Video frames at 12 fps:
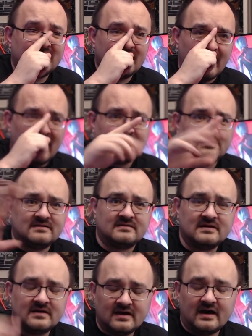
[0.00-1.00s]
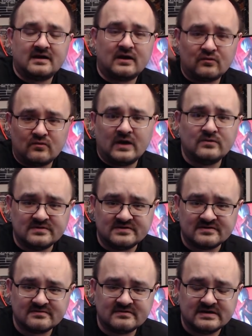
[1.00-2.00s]
in and
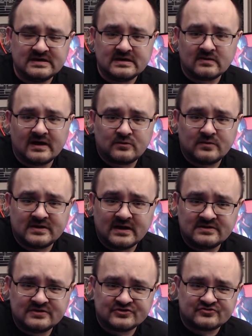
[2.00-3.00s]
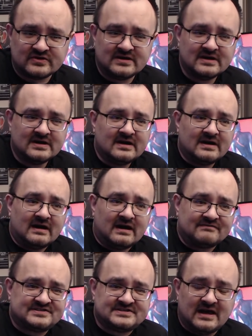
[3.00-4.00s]
around the e-liquid industry
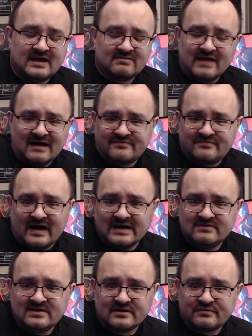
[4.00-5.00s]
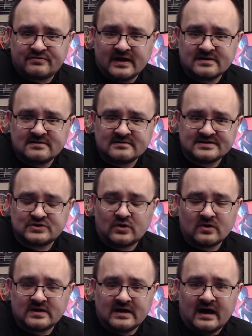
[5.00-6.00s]
have said that five-year thing is
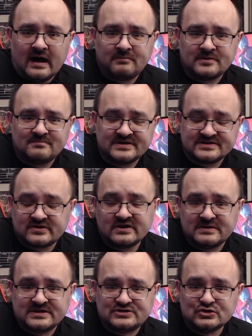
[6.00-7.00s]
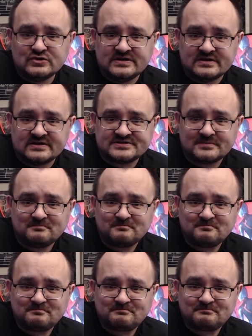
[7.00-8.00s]
not going to happen. It's going to be 2 years.
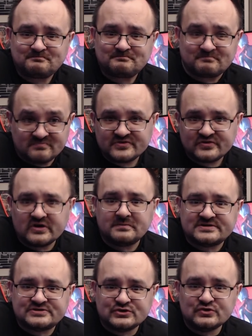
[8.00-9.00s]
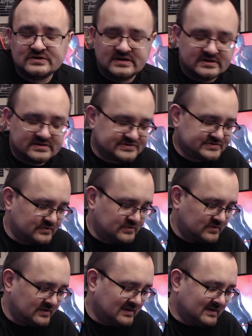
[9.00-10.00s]
It's going to be 2 years.
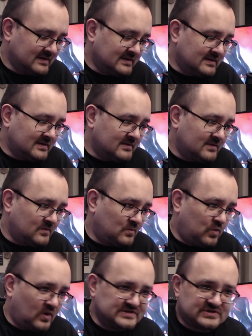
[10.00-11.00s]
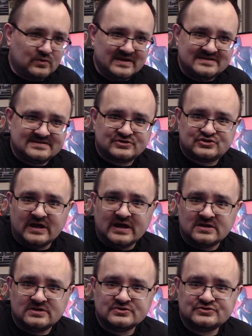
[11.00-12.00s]
So what's going to
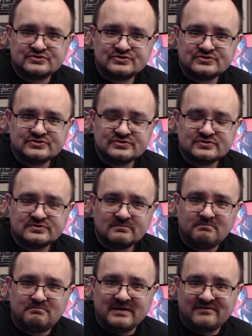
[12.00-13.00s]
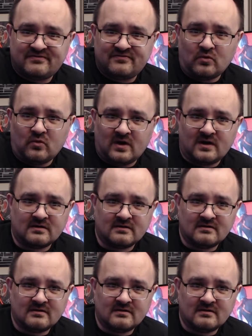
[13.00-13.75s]
change before